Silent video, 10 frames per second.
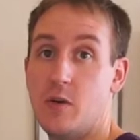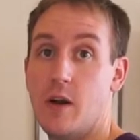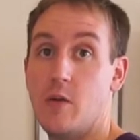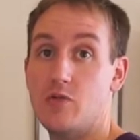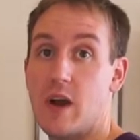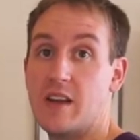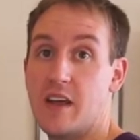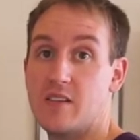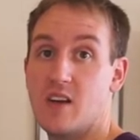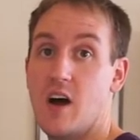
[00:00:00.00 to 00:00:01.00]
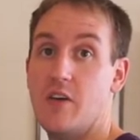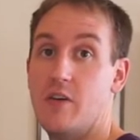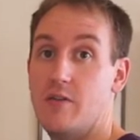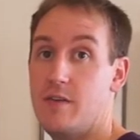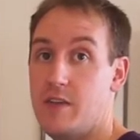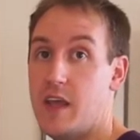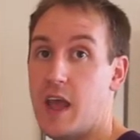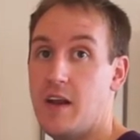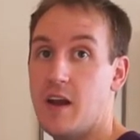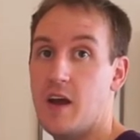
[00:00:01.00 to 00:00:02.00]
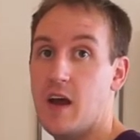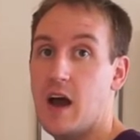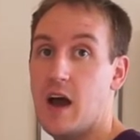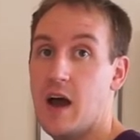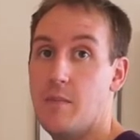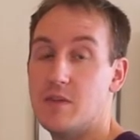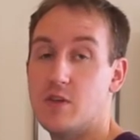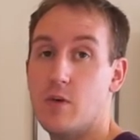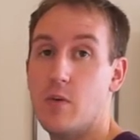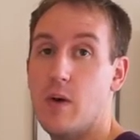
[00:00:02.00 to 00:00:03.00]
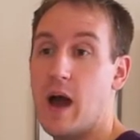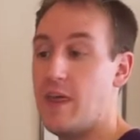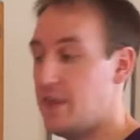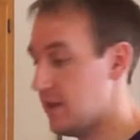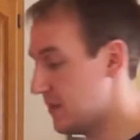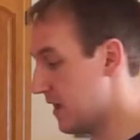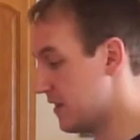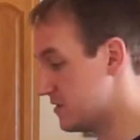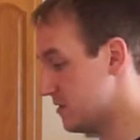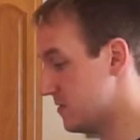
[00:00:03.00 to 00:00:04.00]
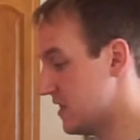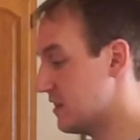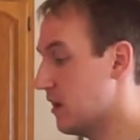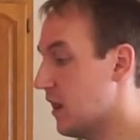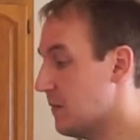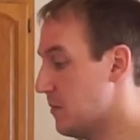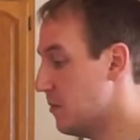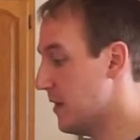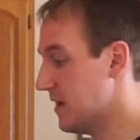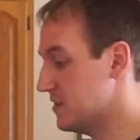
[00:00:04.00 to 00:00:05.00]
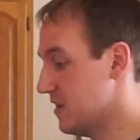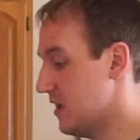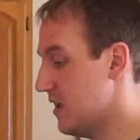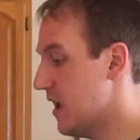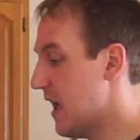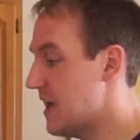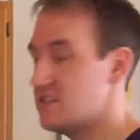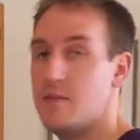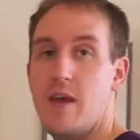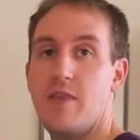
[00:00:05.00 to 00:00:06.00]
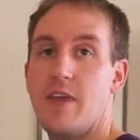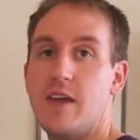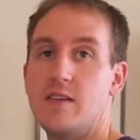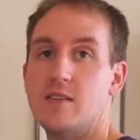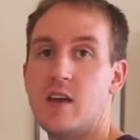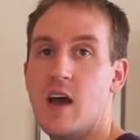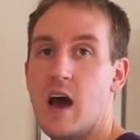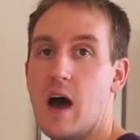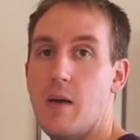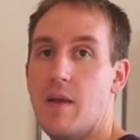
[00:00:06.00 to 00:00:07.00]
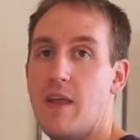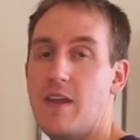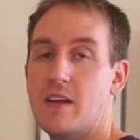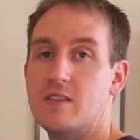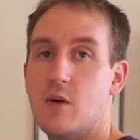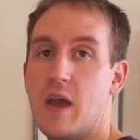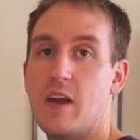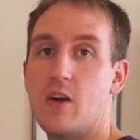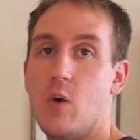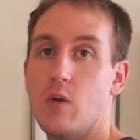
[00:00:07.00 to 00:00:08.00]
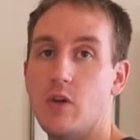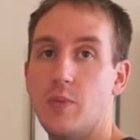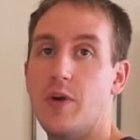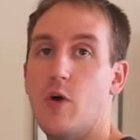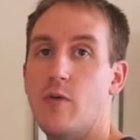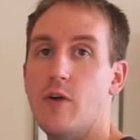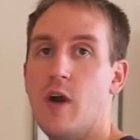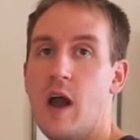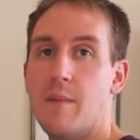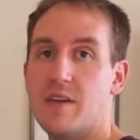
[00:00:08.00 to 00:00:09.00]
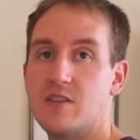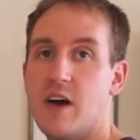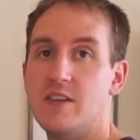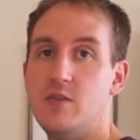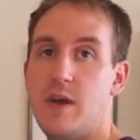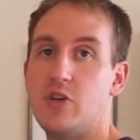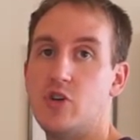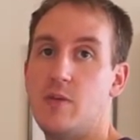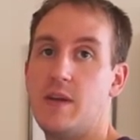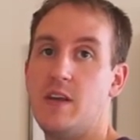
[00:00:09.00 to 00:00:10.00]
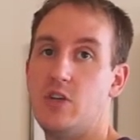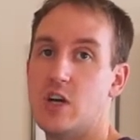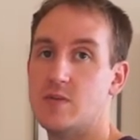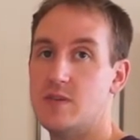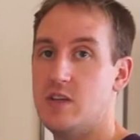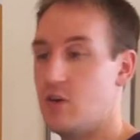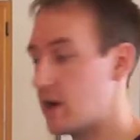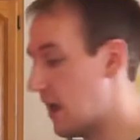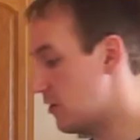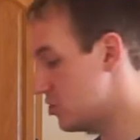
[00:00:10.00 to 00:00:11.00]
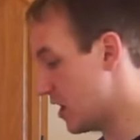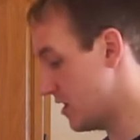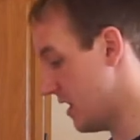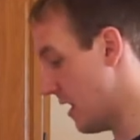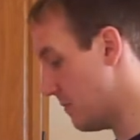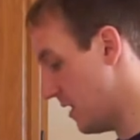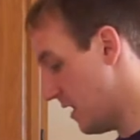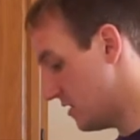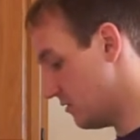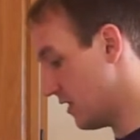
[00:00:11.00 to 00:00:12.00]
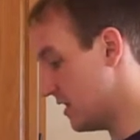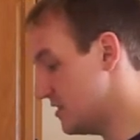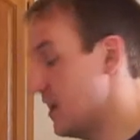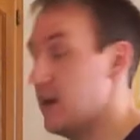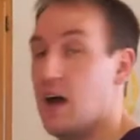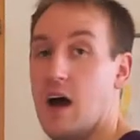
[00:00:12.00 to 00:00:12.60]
I don't track that as 158. So I think that that's a mistake that a lot of people make, is they estimate things. And I think it's okay to go a little bit over, but as long as you make sure you make the adjustments in your calorie tracking app. So like I said,